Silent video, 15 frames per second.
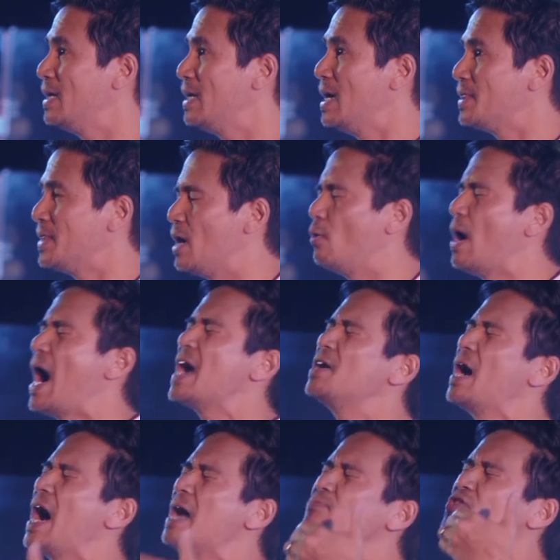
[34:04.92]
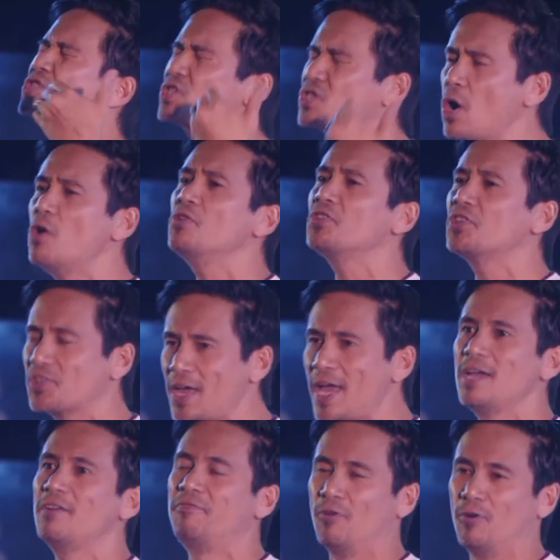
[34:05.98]
Now, I'm so
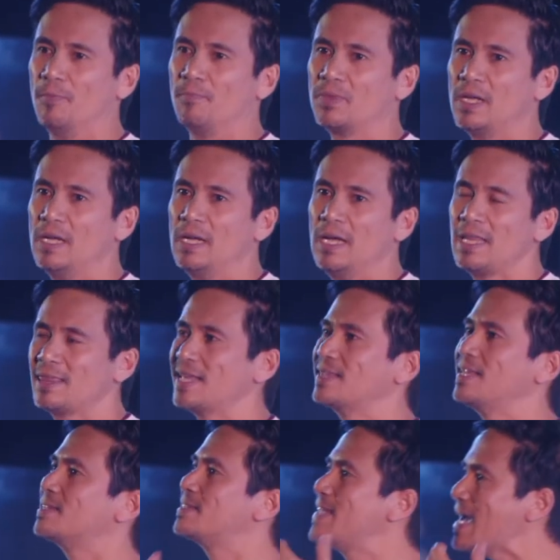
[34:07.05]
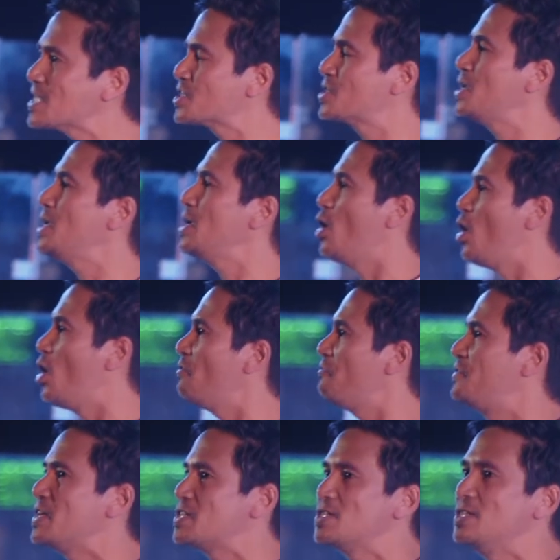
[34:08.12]
thankful that the destiny of
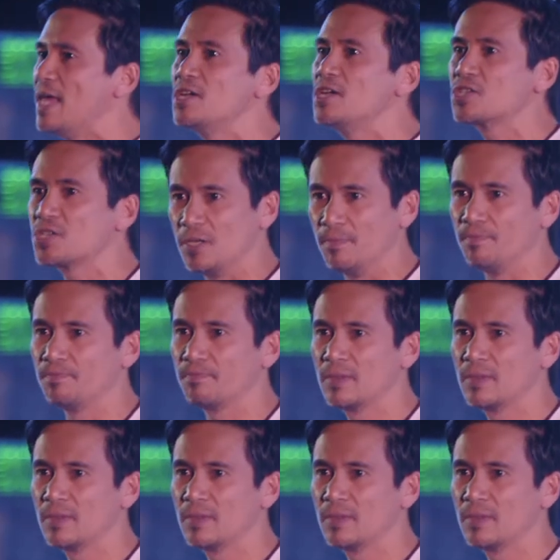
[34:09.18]
this nation,